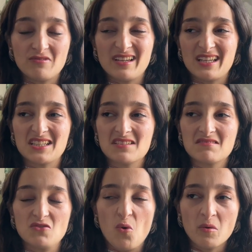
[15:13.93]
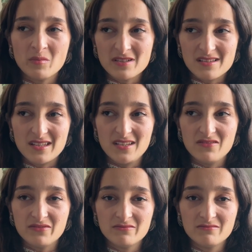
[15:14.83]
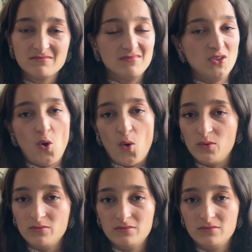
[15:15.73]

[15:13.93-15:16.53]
like a normal sleeve? No.